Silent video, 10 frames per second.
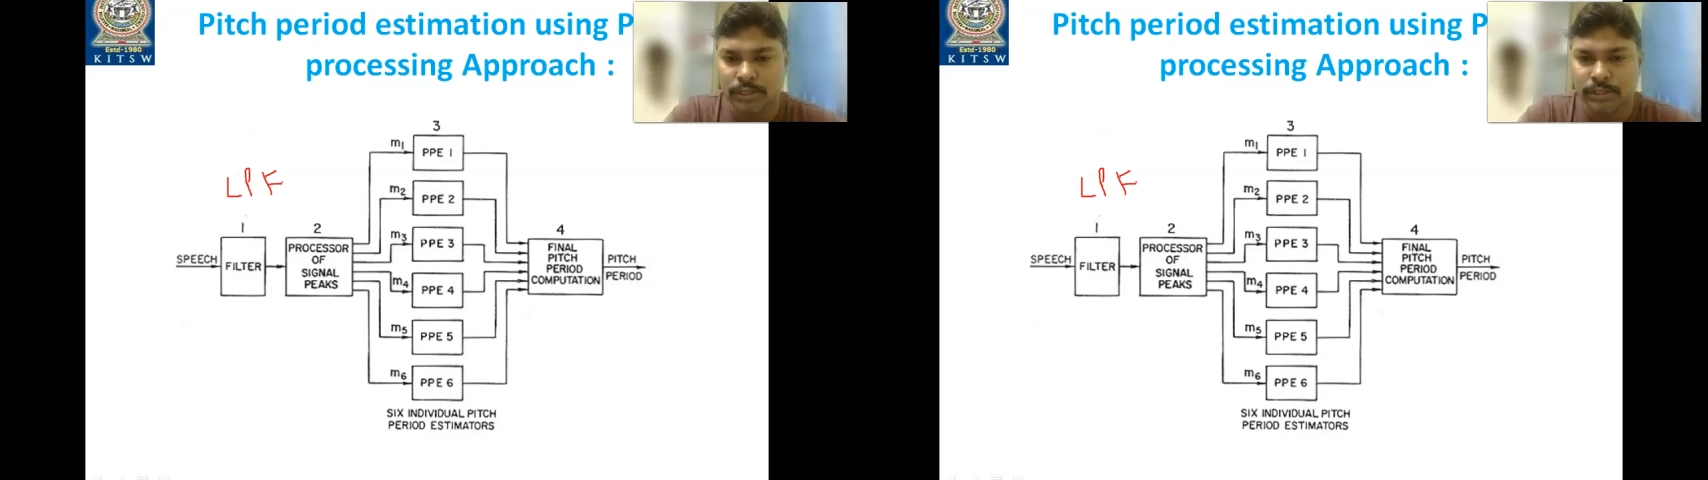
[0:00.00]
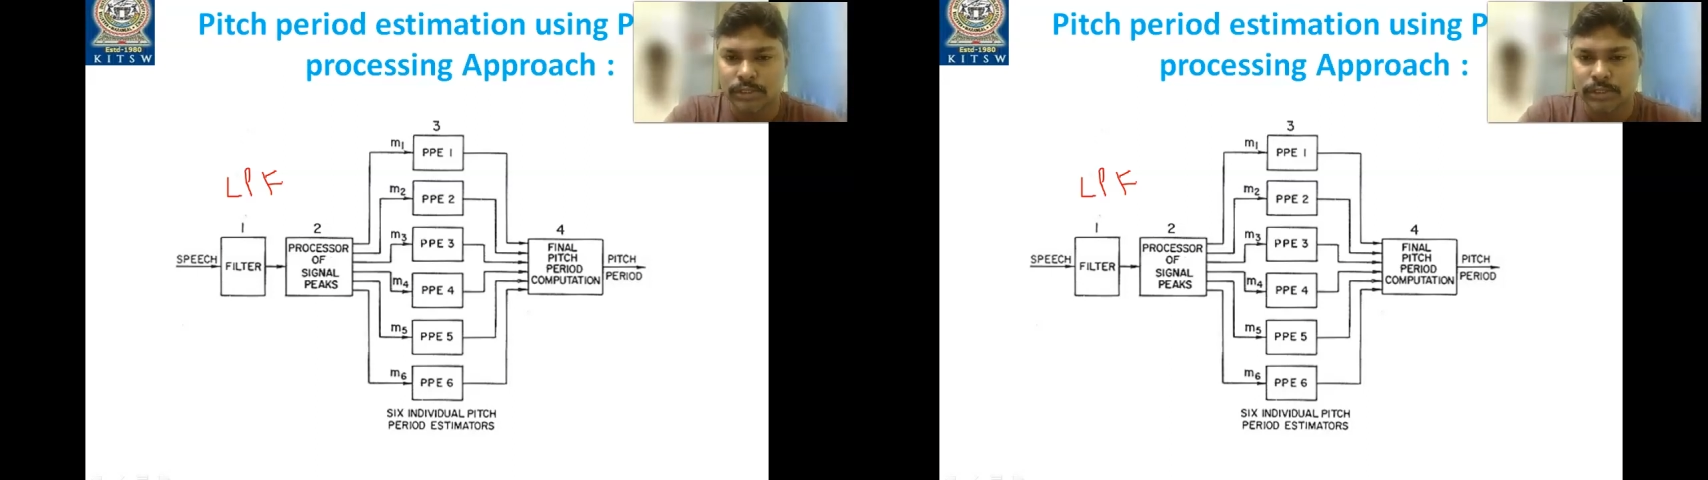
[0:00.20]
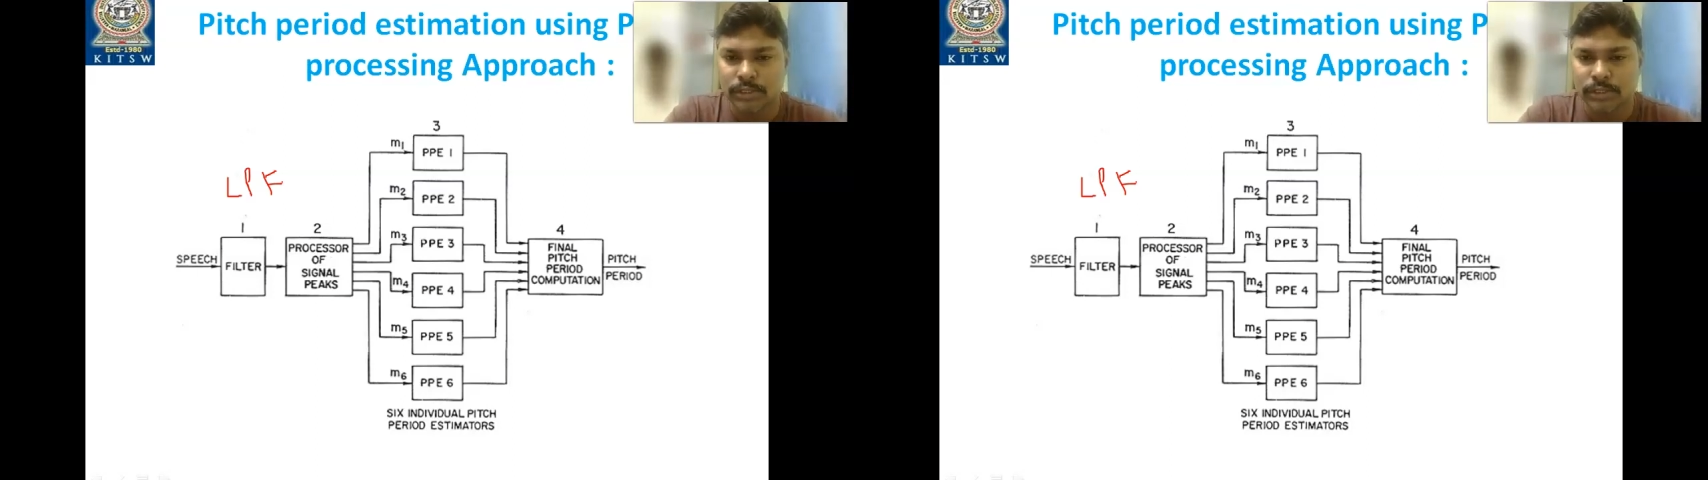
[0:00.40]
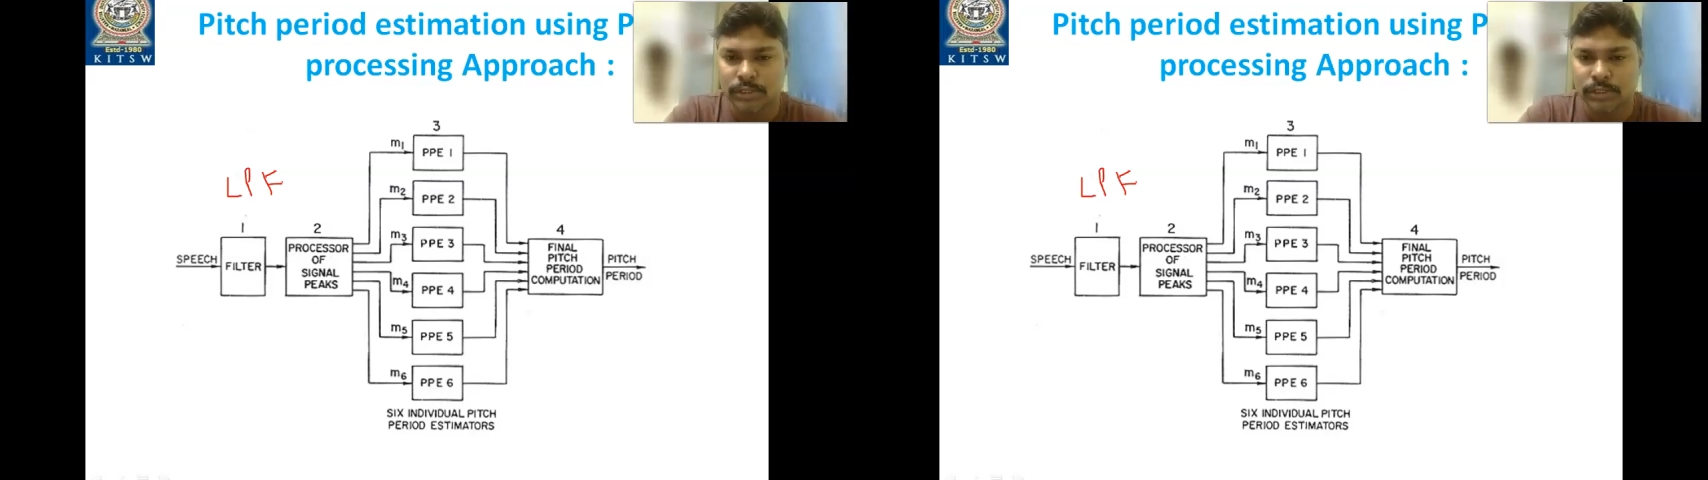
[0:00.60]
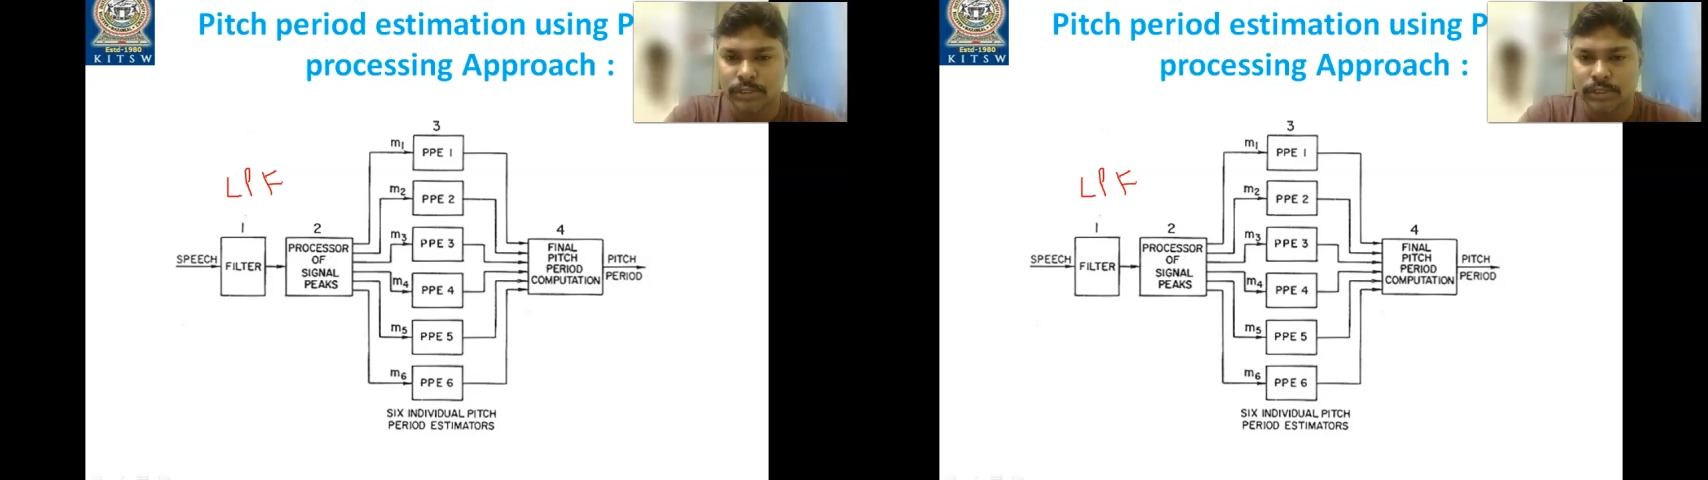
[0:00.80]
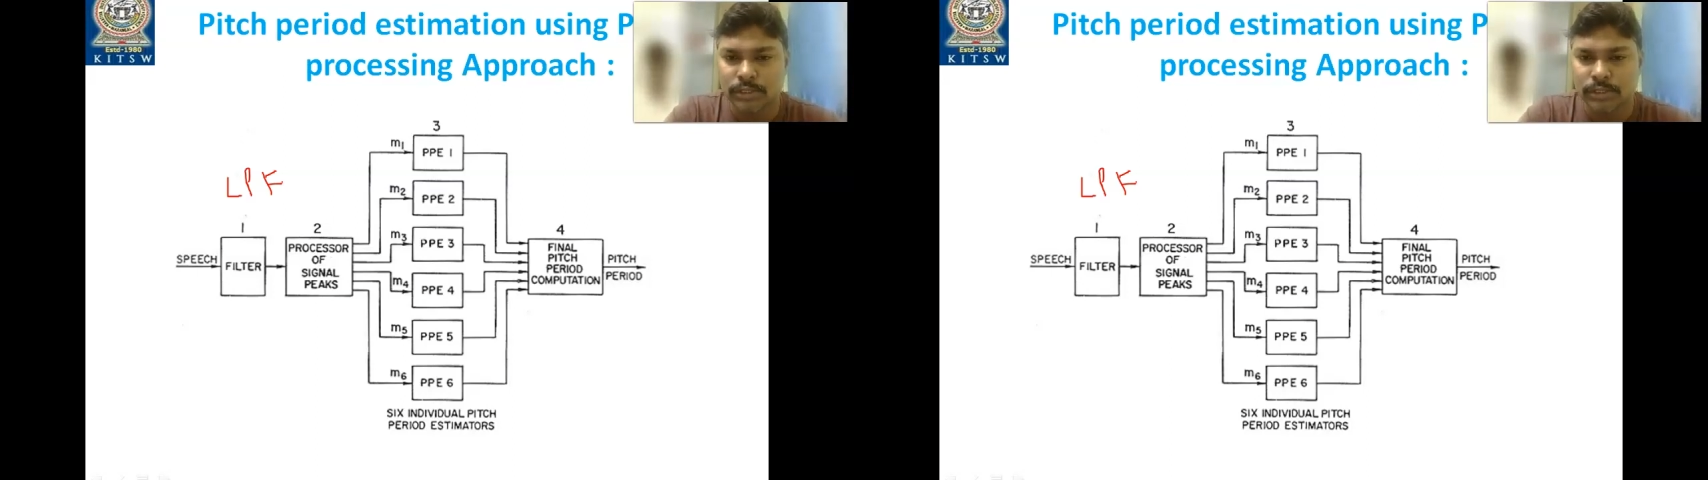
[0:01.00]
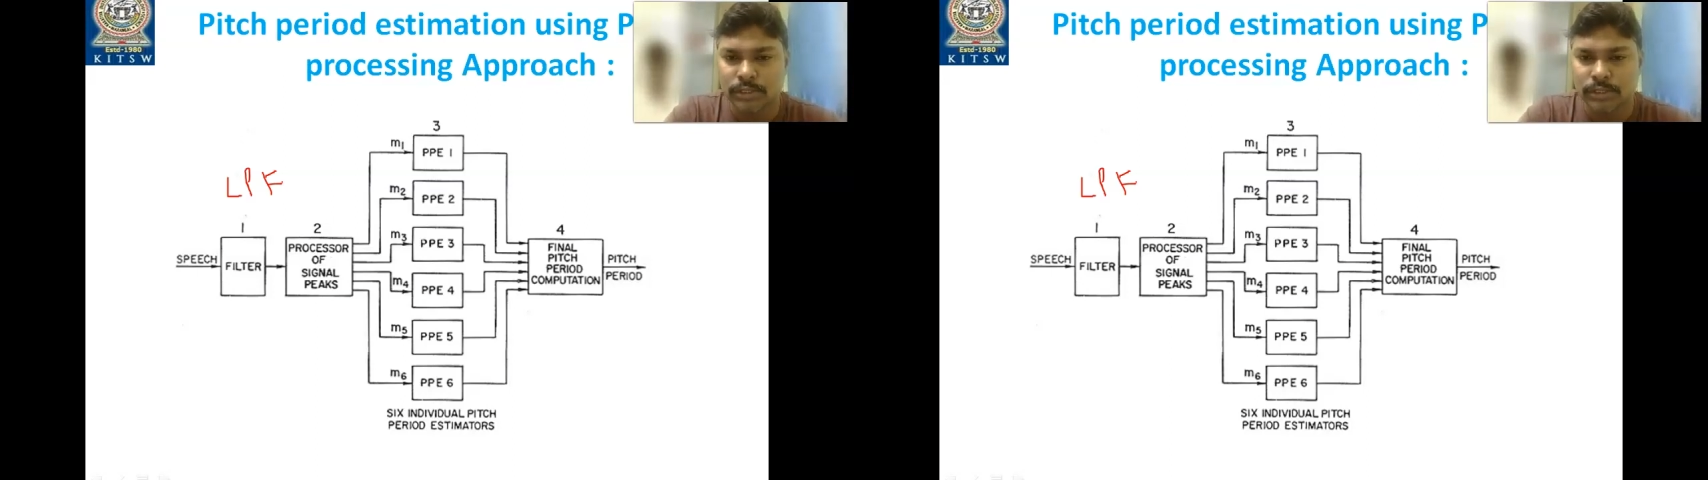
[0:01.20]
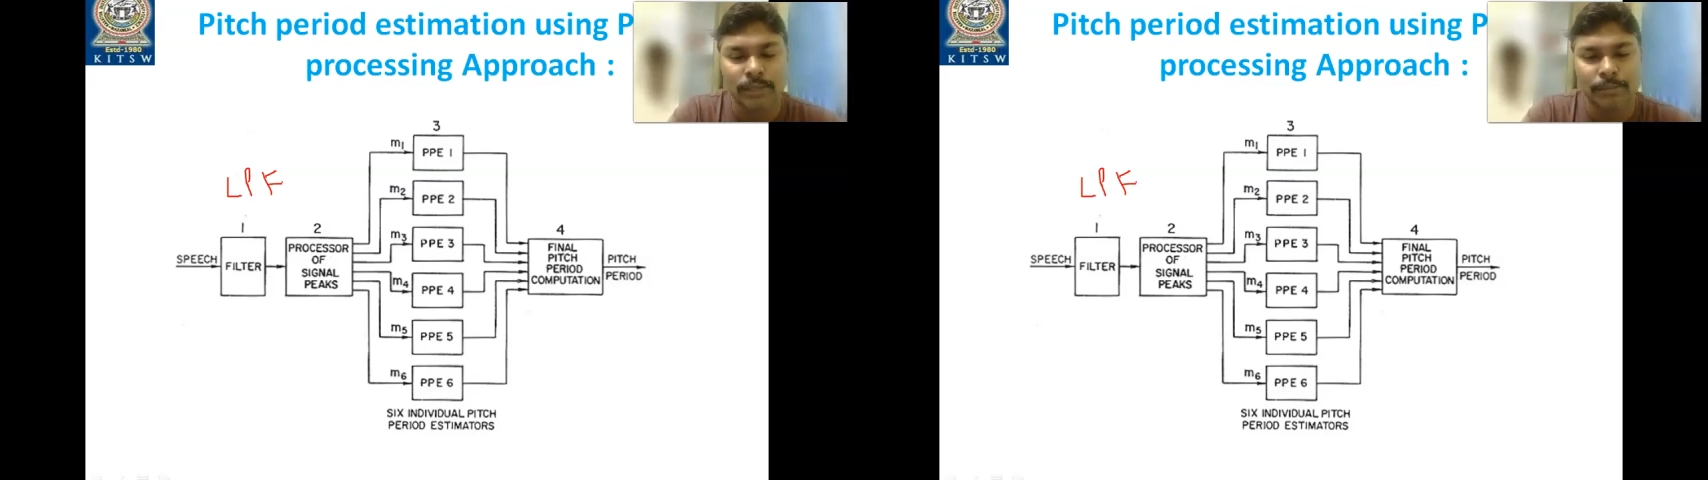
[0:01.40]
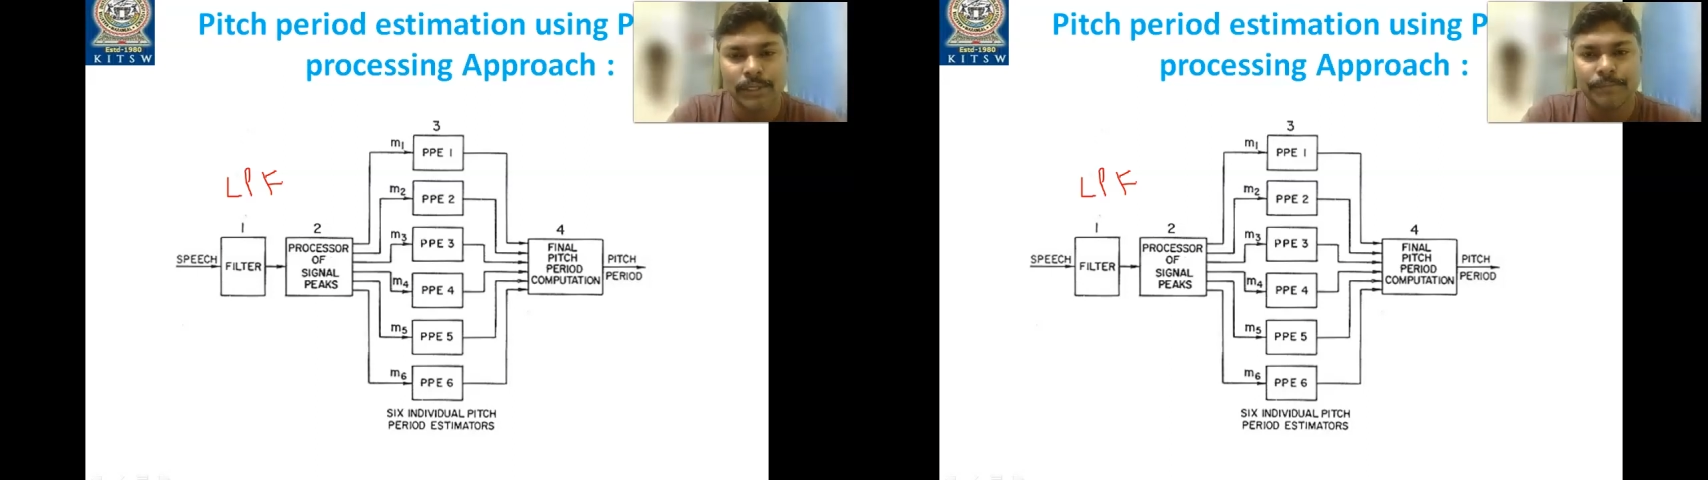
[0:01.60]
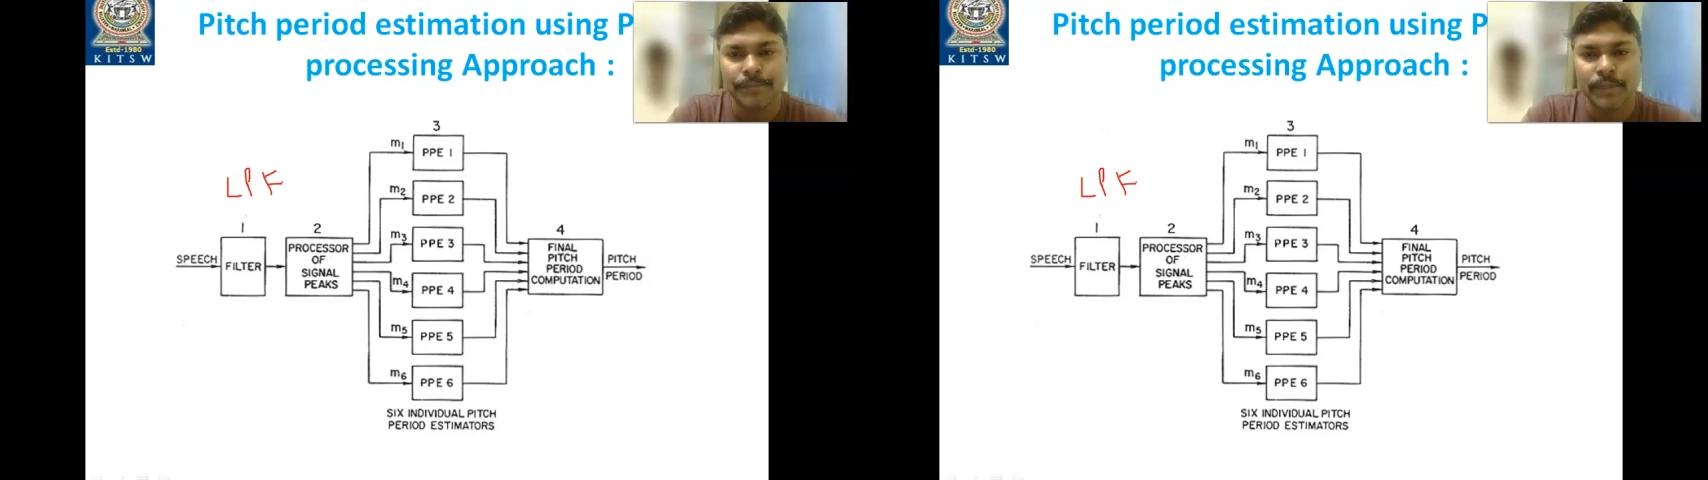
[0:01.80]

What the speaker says: So where third block is nothing but